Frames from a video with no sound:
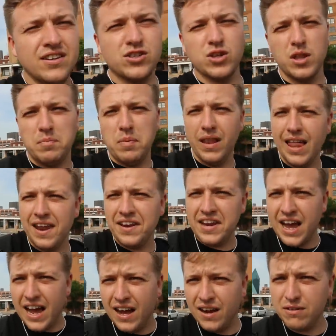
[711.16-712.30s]
So the plan
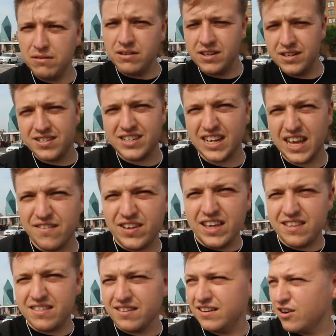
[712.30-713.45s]
now is to give
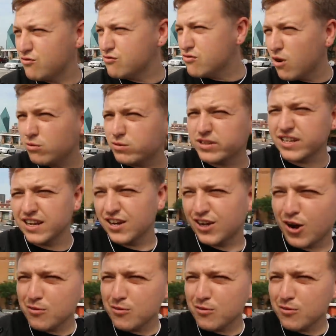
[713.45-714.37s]
Ethan a roasting at